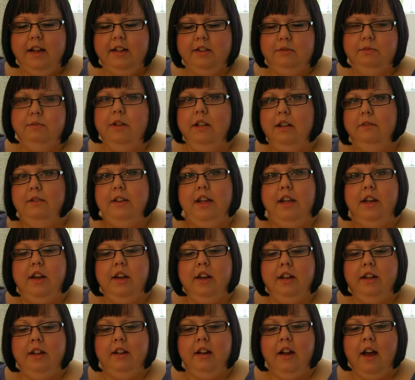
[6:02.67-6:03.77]
is really
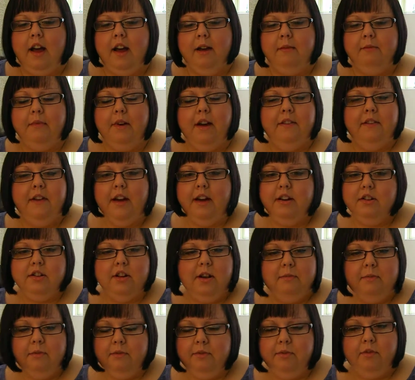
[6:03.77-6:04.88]
good. I've had
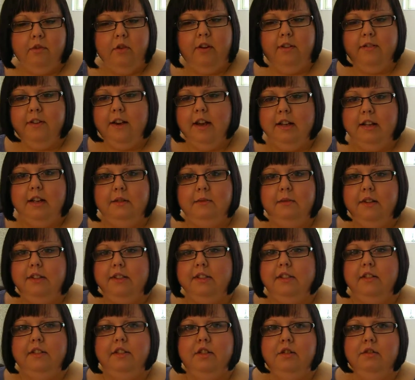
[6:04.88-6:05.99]
trouble before finding ones
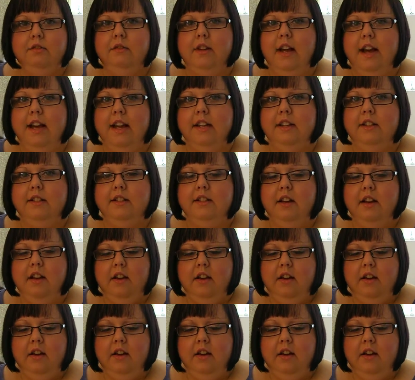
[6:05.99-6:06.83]
that are too light,